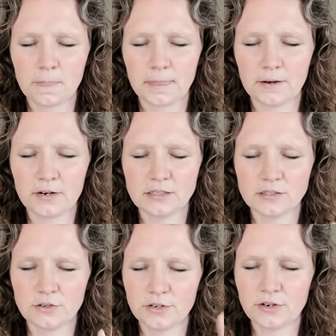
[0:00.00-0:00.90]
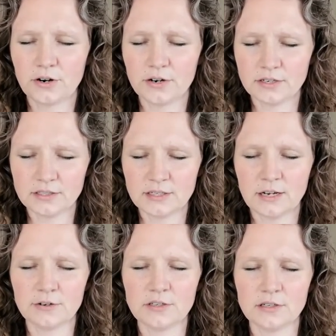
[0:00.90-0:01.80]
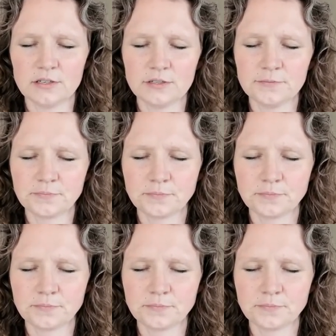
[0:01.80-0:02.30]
All right, so your heart is now here.